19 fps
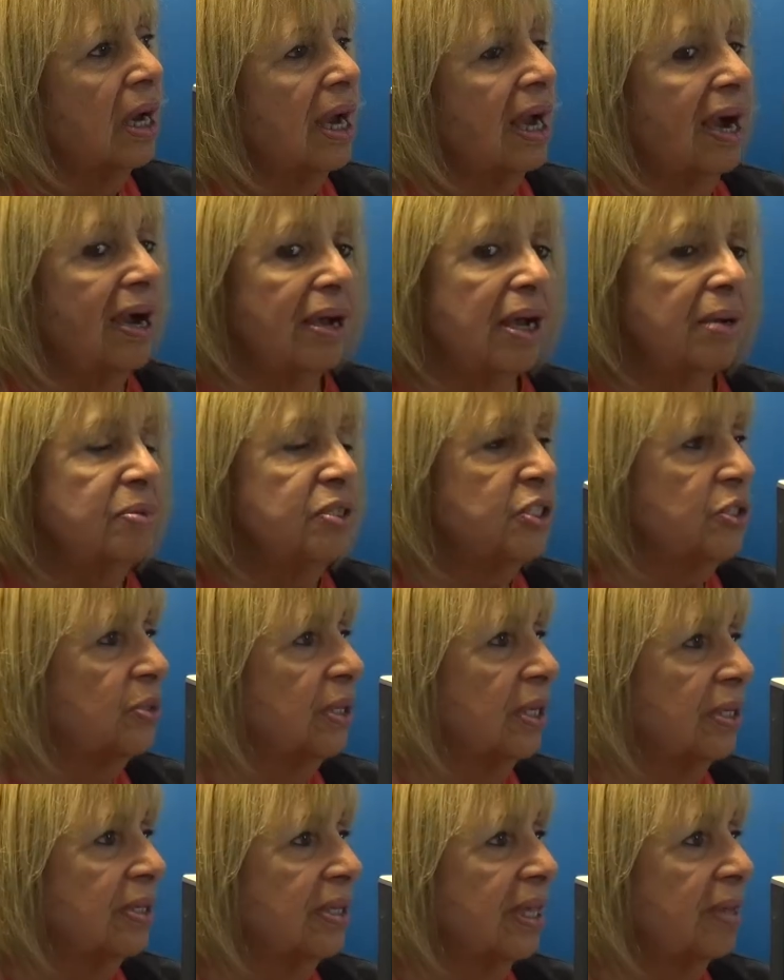I'm
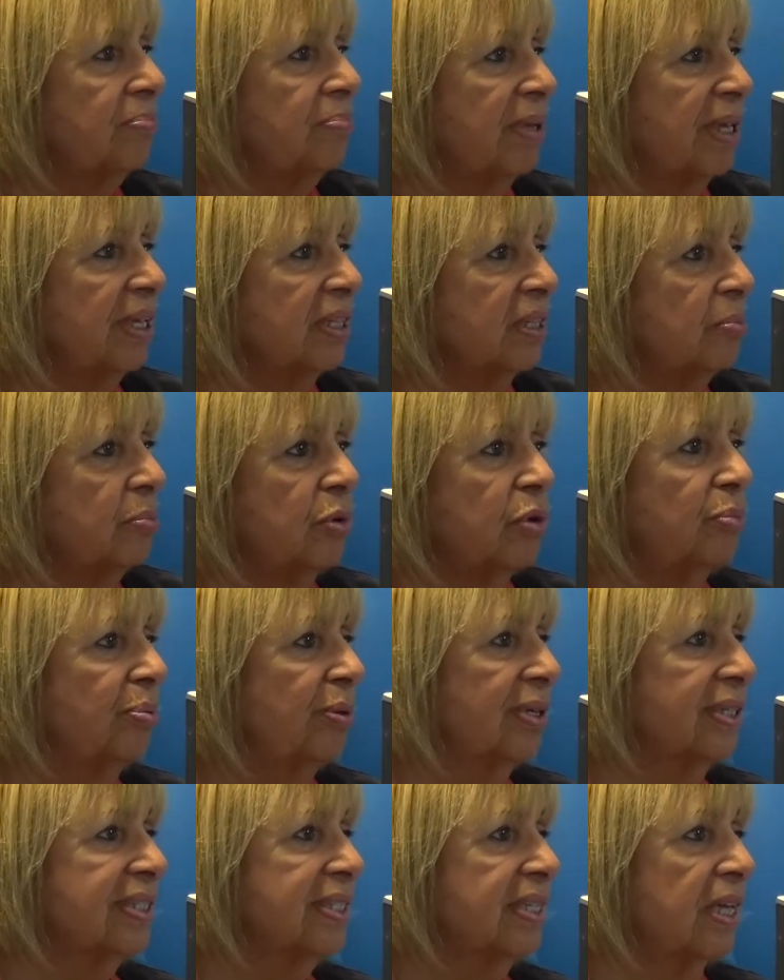sure that being at the
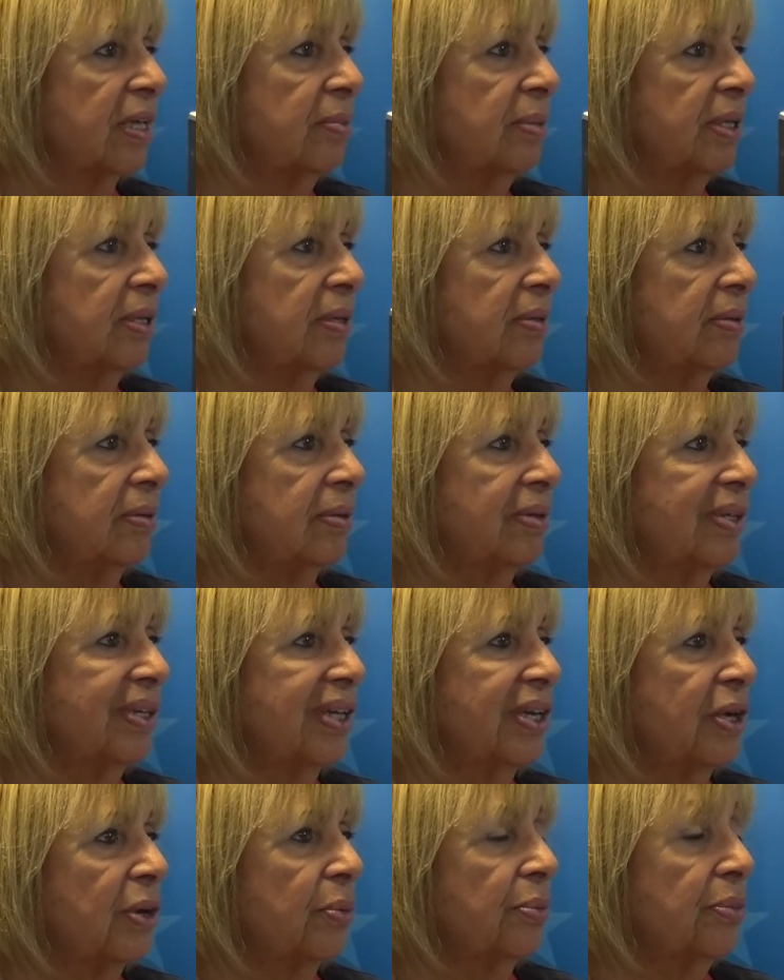ballpark's got to be,
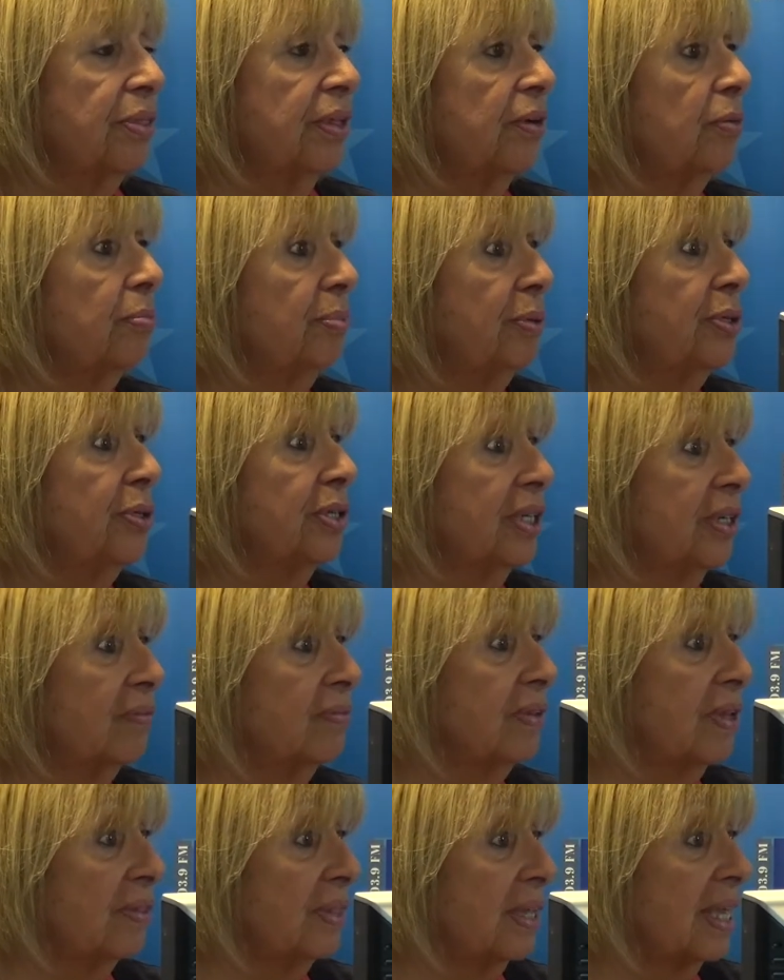therapeutic,
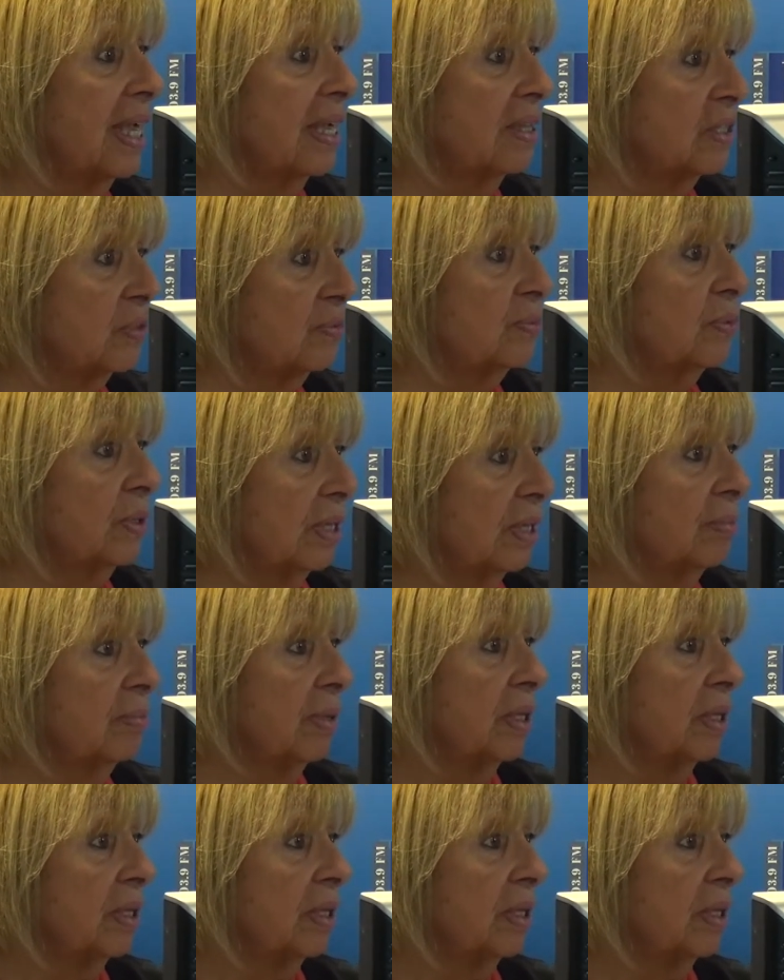if nothing else, for him.